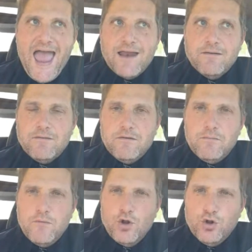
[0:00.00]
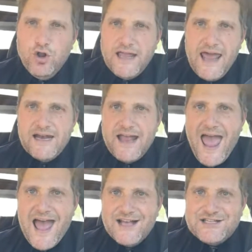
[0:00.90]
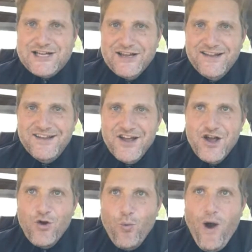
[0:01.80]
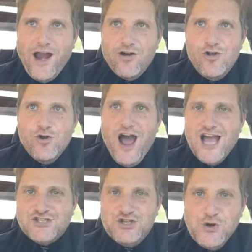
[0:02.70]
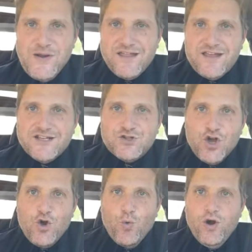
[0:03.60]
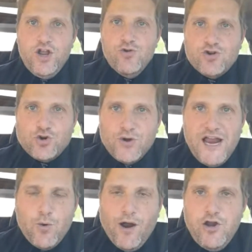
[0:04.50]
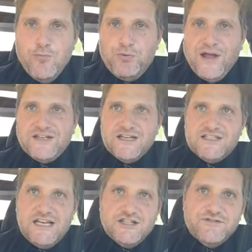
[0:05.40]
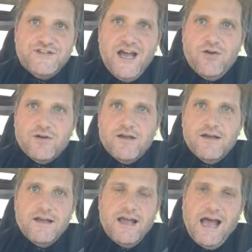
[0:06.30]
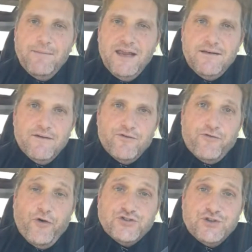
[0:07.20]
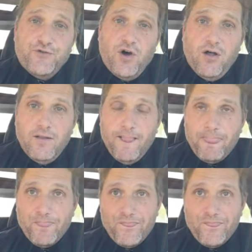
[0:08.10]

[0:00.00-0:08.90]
and look at it as, why are you guys doing this? What are you creating? Why are you planting seeds of doubt? I mean, first of all,